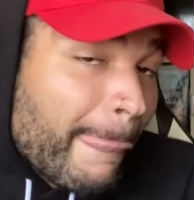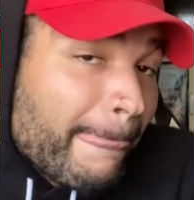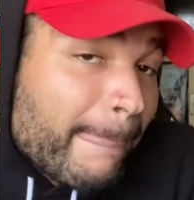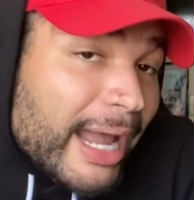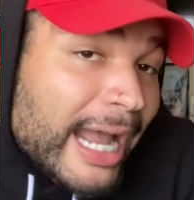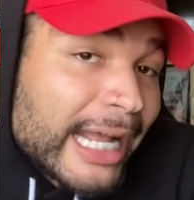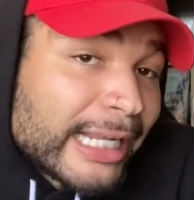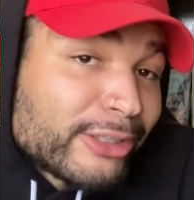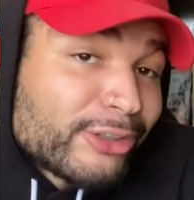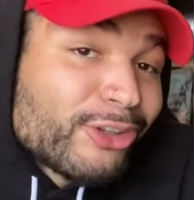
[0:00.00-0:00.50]

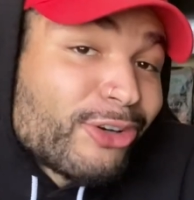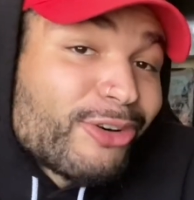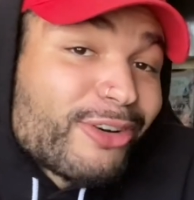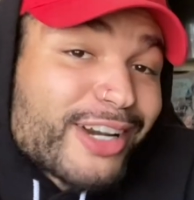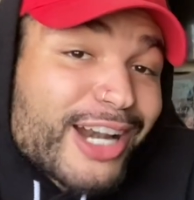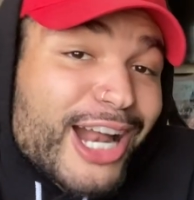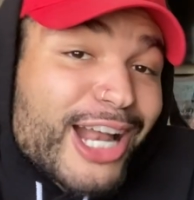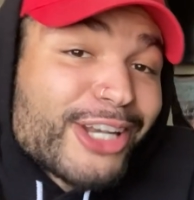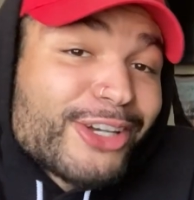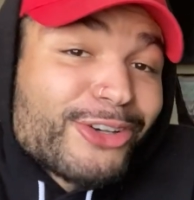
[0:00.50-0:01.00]
I do
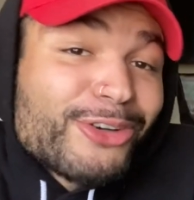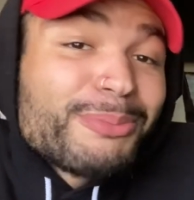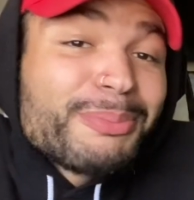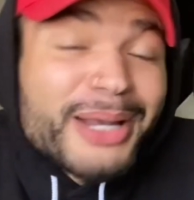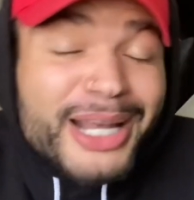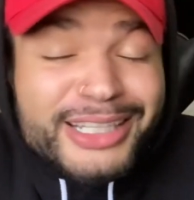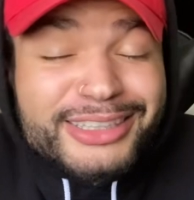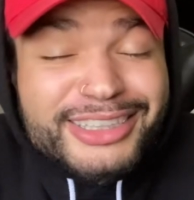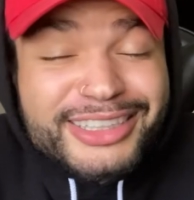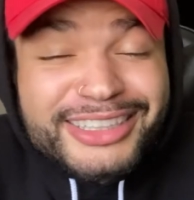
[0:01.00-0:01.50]
what I do
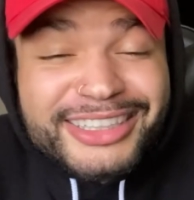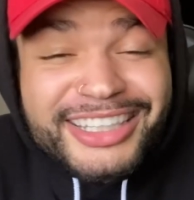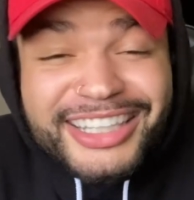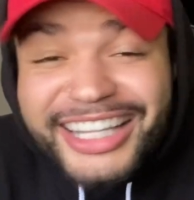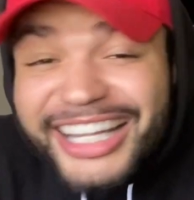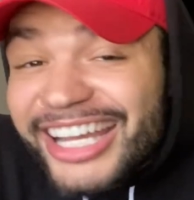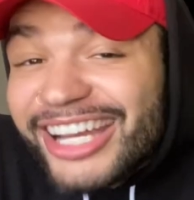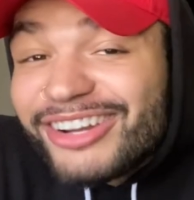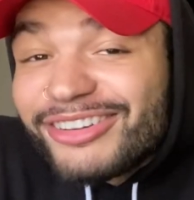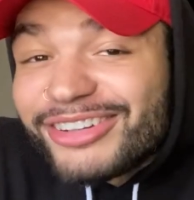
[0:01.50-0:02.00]
best and
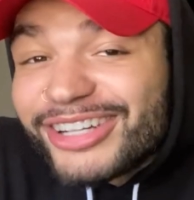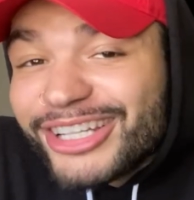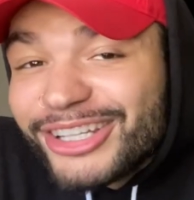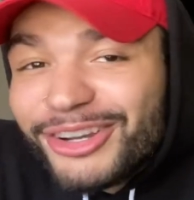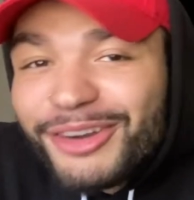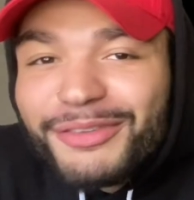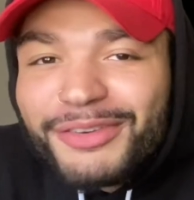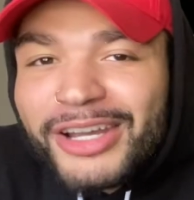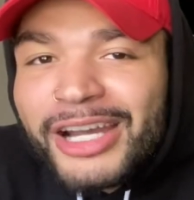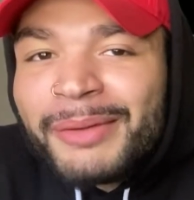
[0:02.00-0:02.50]
deliver.
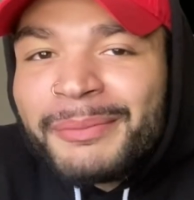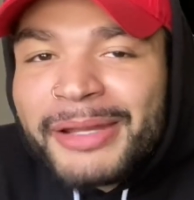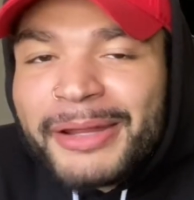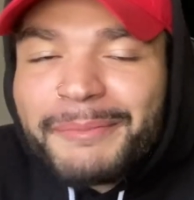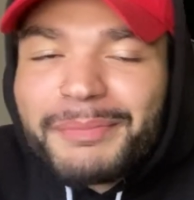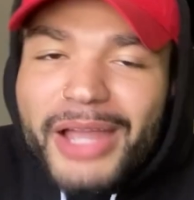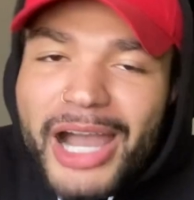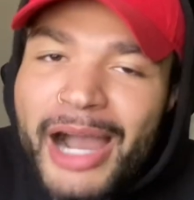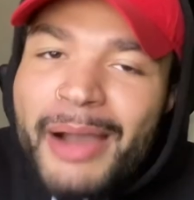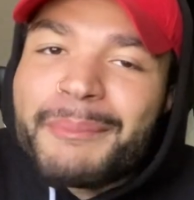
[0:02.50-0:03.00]
You feel me?
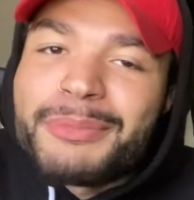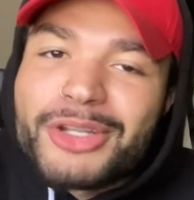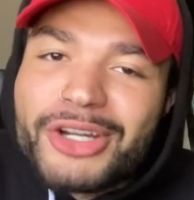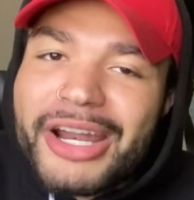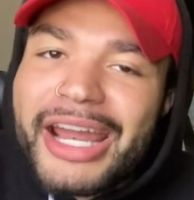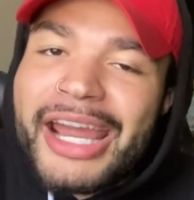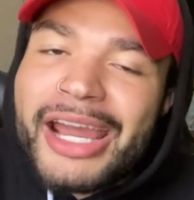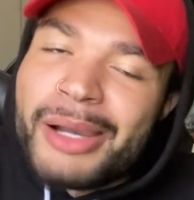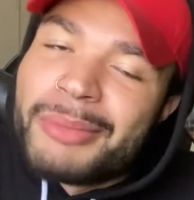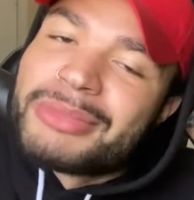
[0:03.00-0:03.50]
I'm
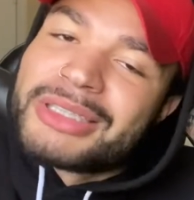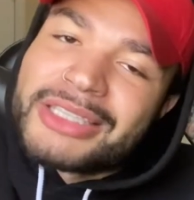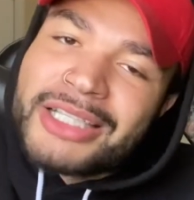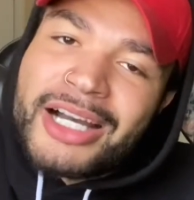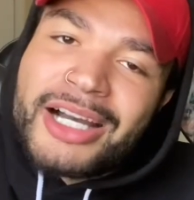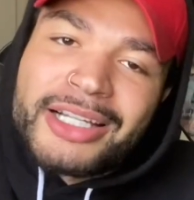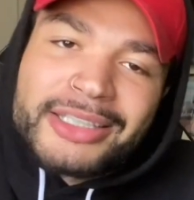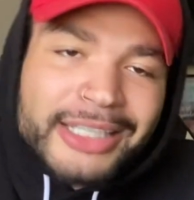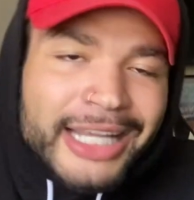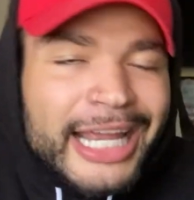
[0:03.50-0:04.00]
your
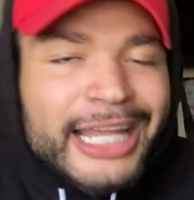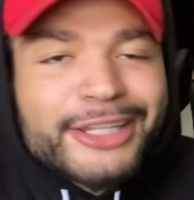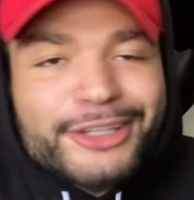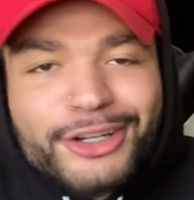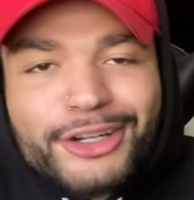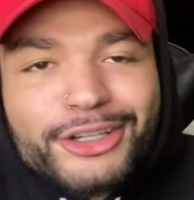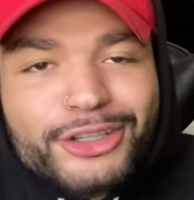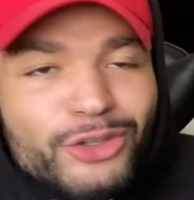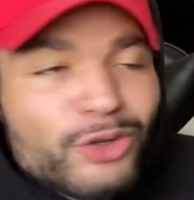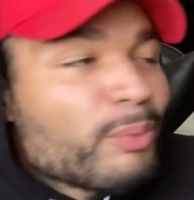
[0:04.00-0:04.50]
Amazon and
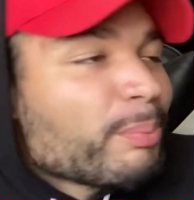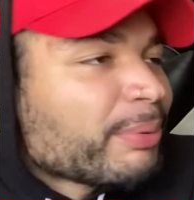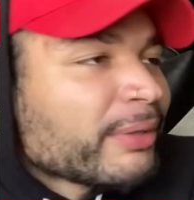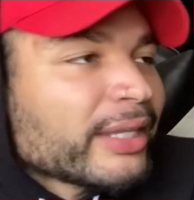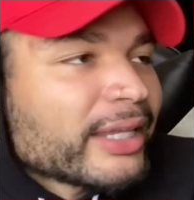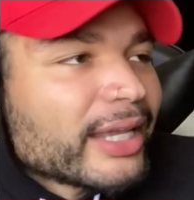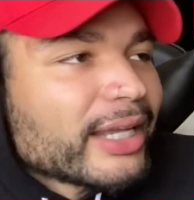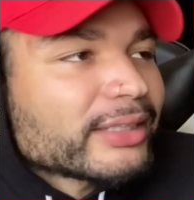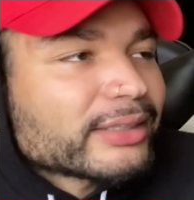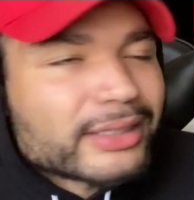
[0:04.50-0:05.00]
your
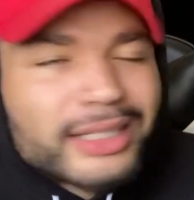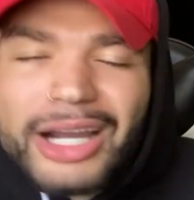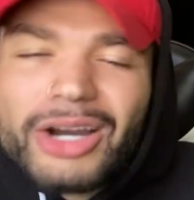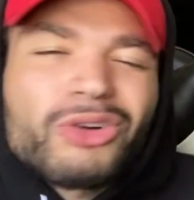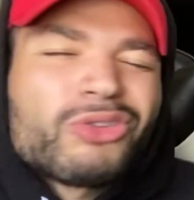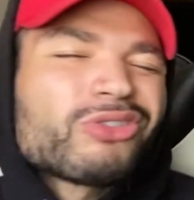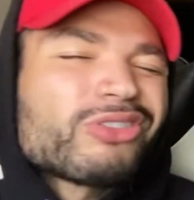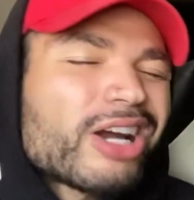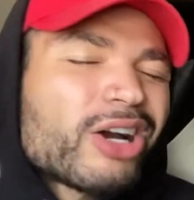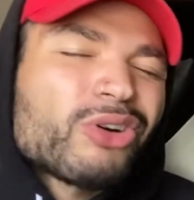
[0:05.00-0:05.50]
UPS guy. I
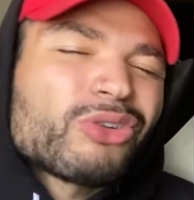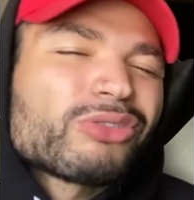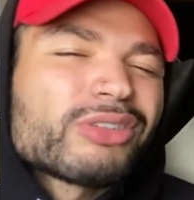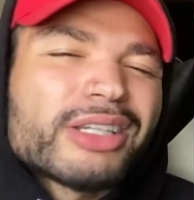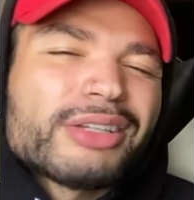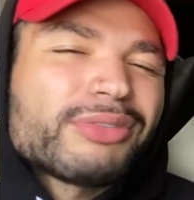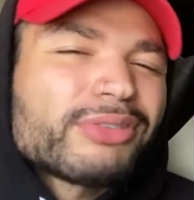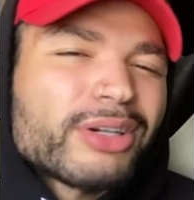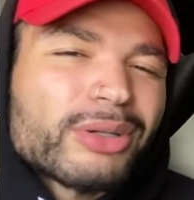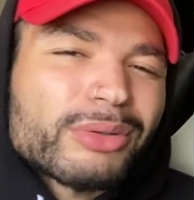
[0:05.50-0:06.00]
don't
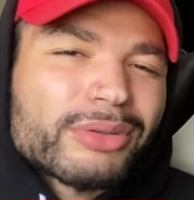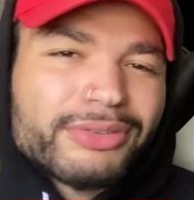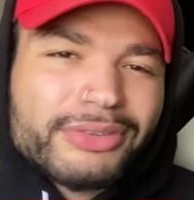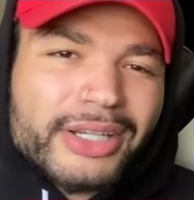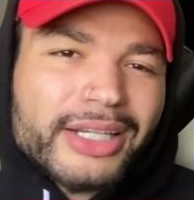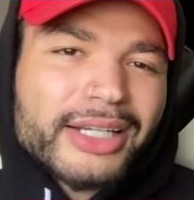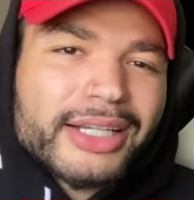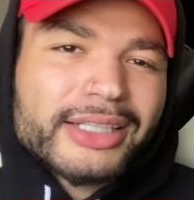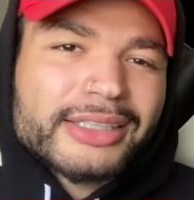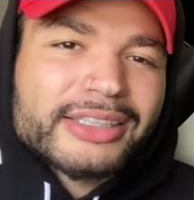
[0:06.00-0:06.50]
really fuck
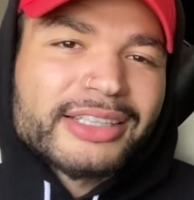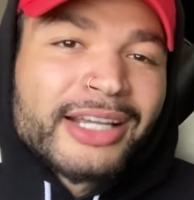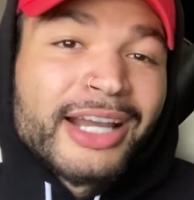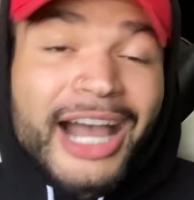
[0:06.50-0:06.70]
with FedEx.